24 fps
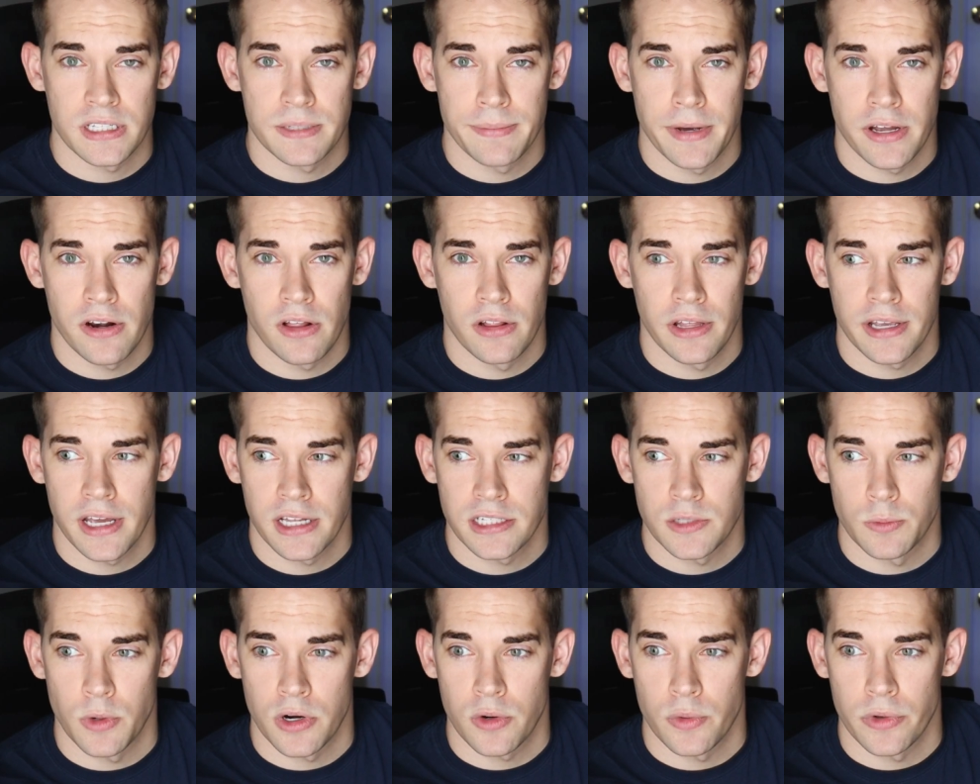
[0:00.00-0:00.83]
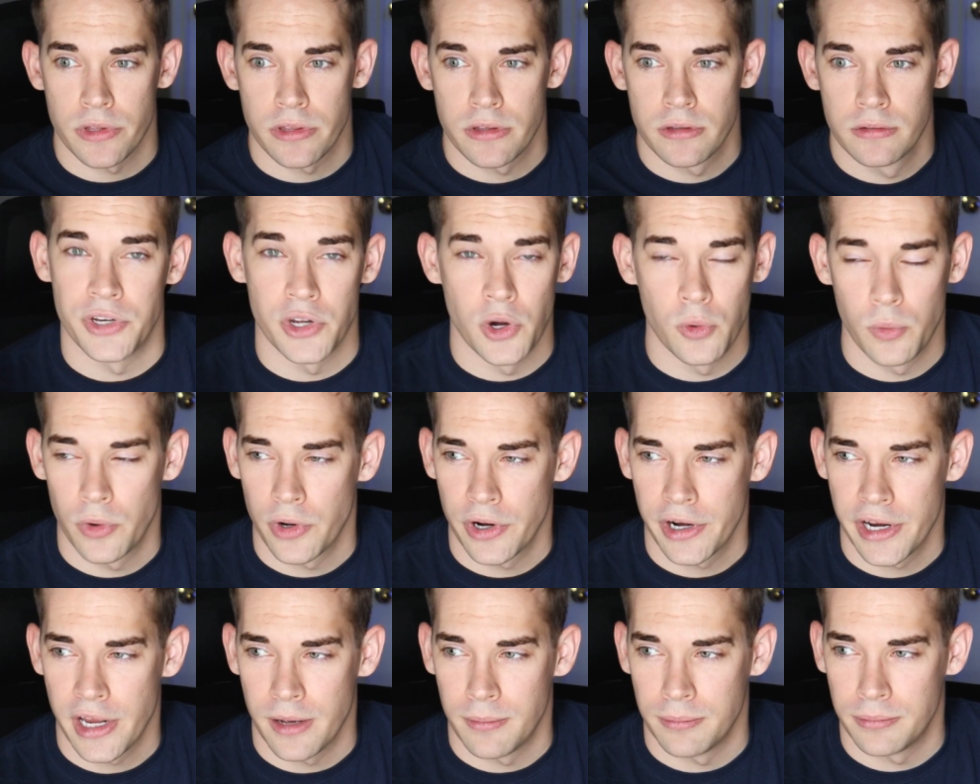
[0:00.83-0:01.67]
That's about all I got to work with. But don't
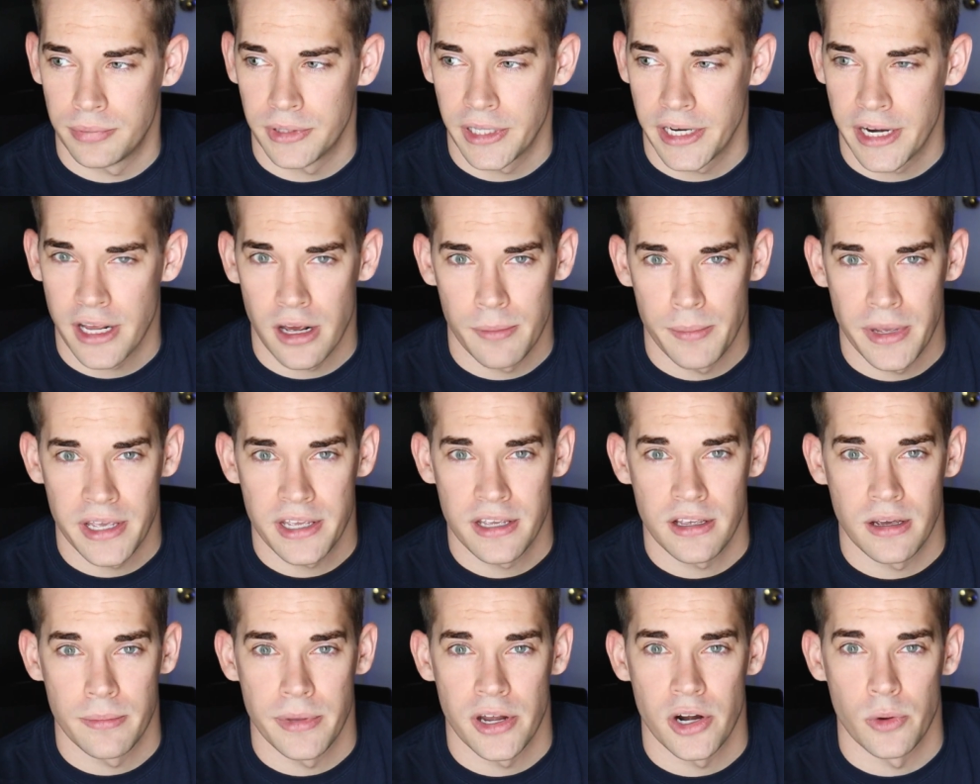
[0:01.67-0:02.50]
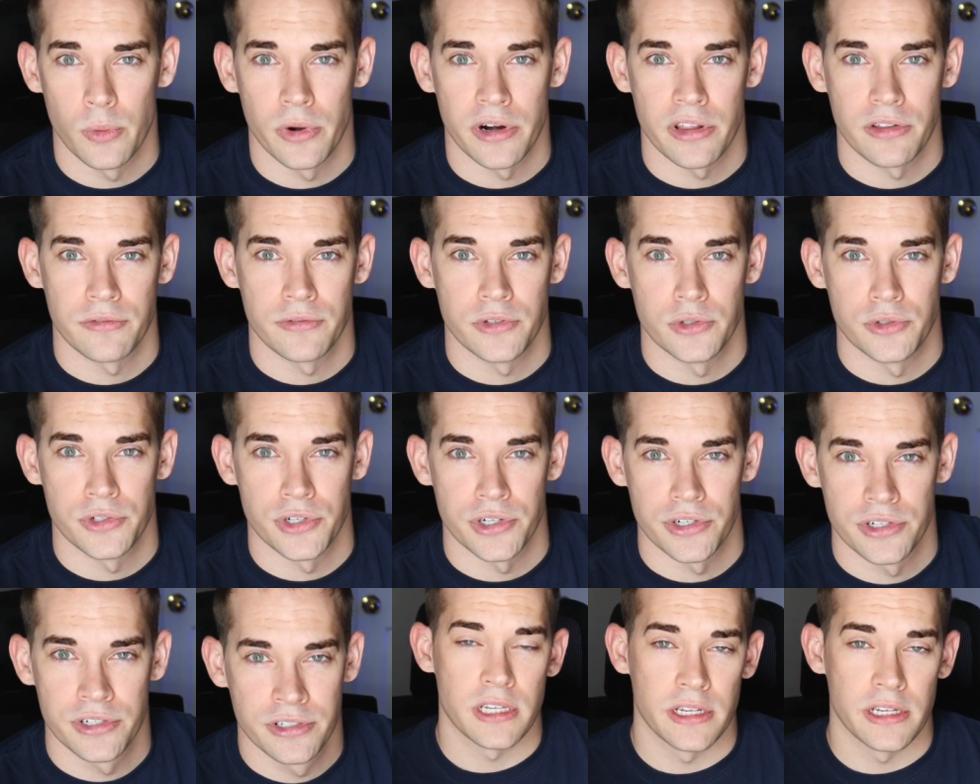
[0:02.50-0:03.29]
worry, I'm planning on making a better one in the future.